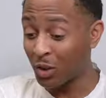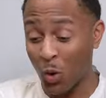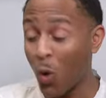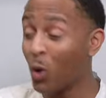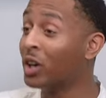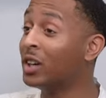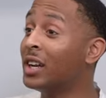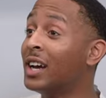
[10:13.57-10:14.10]

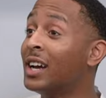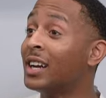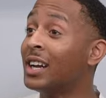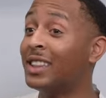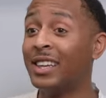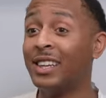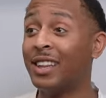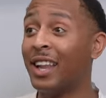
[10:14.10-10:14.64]
quarter deck,
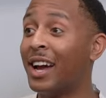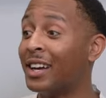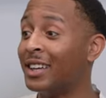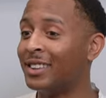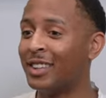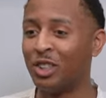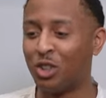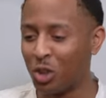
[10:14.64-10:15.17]
and then
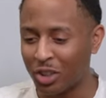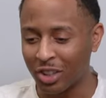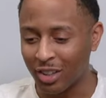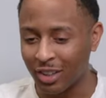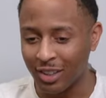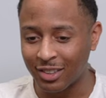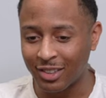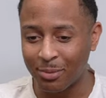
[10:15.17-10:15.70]
like the drill
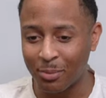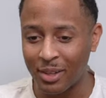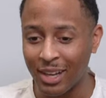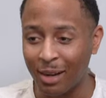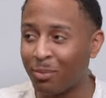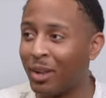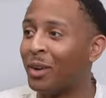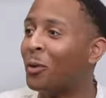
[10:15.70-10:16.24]
shooter looks at me.
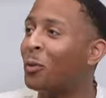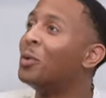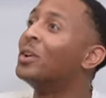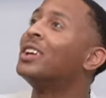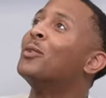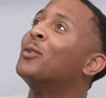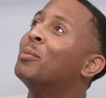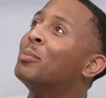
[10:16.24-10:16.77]
I'm like, well, what
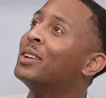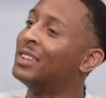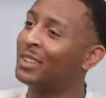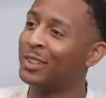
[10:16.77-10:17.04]
do you want me to